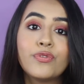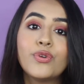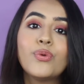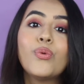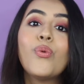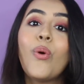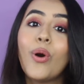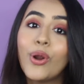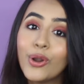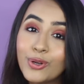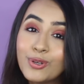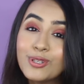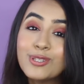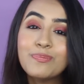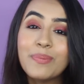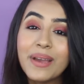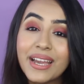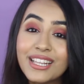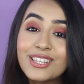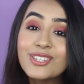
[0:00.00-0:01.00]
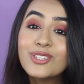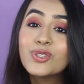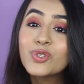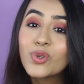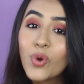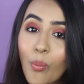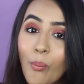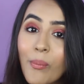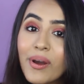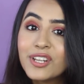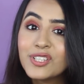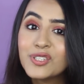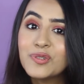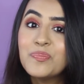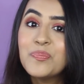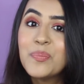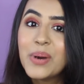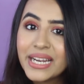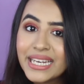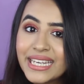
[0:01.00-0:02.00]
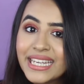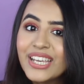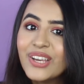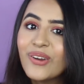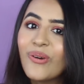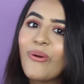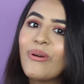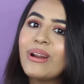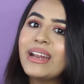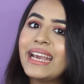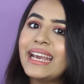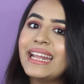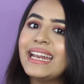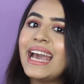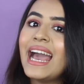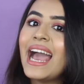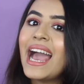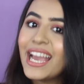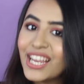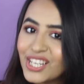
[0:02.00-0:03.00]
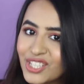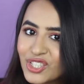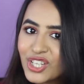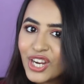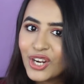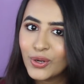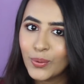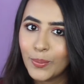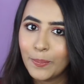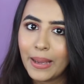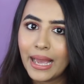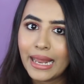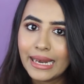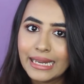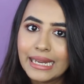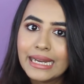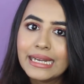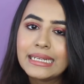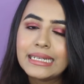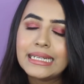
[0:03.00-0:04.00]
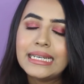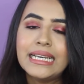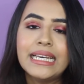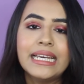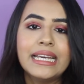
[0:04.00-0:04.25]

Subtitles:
you want to spend so much money on an eyeshadow palette.